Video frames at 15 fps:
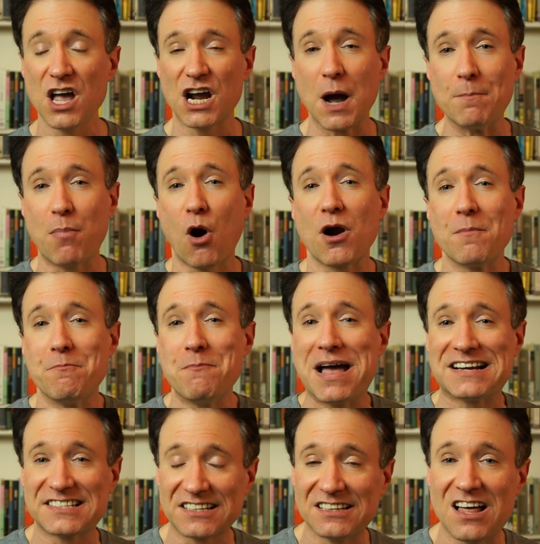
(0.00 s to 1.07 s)

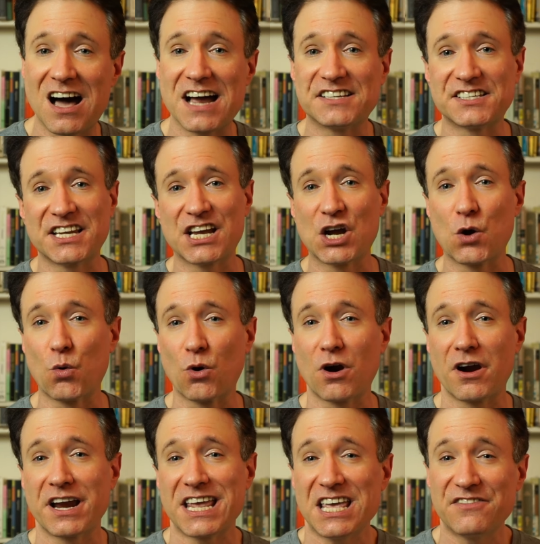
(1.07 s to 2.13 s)
compartmentalizing
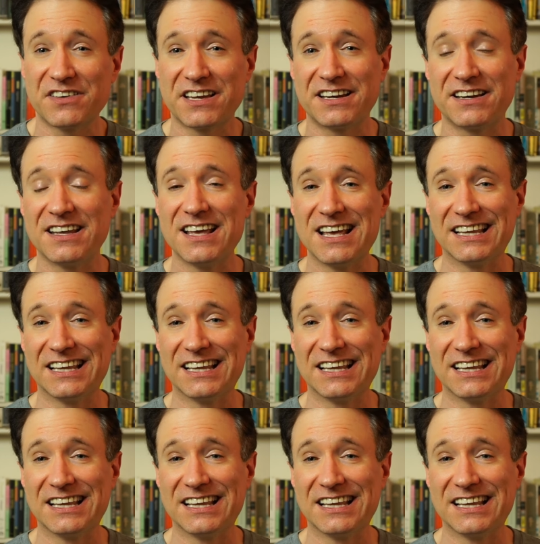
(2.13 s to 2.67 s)
or even